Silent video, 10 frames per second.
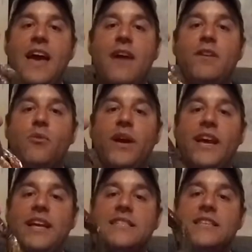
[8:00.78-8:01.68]
heavy
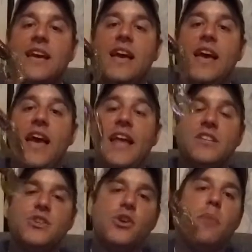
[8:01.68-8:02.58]
weeds, and
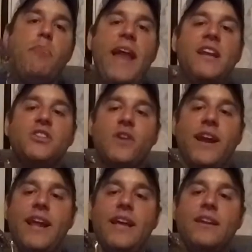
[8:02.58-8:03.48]
it's gonna
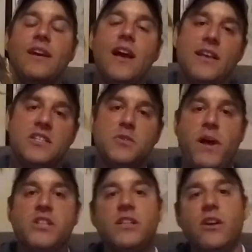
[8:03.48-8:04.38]
penetrate it,
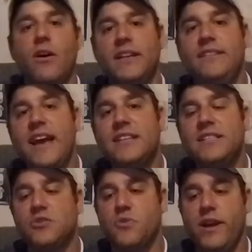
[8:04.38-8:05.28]
especially on a
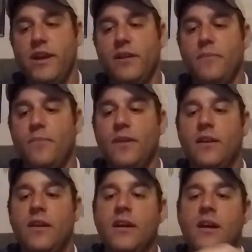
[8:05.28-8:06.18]
Texas rig.
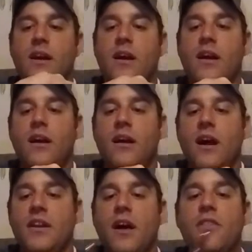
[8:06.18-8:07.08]

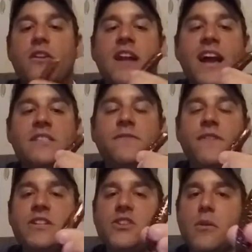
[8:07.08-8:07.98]
Another nice
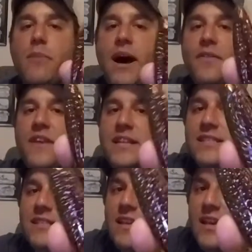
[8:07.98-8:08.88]
feature about this